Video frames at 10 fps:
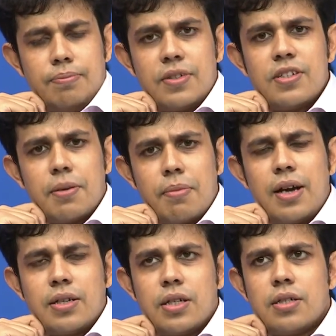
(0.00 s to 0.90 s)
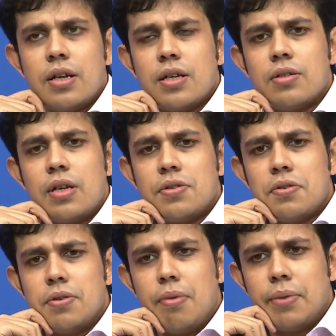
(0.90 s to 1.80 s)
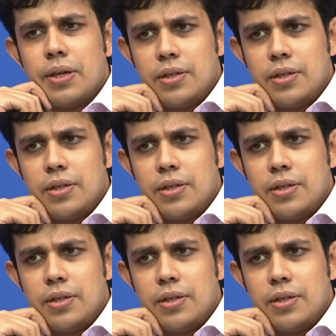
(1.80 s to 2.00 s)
sigma ij is, as you remember,